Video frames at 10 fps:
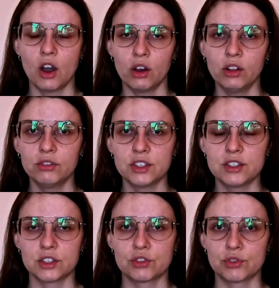All of
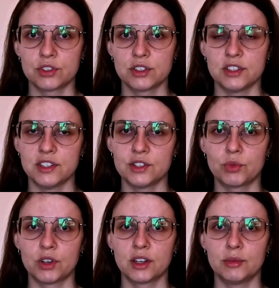these atrocities
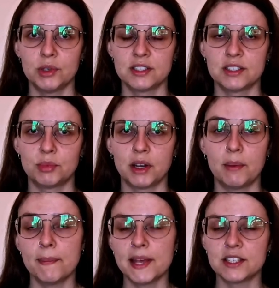were committed by
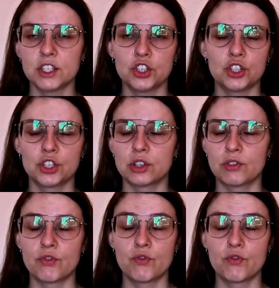messengers of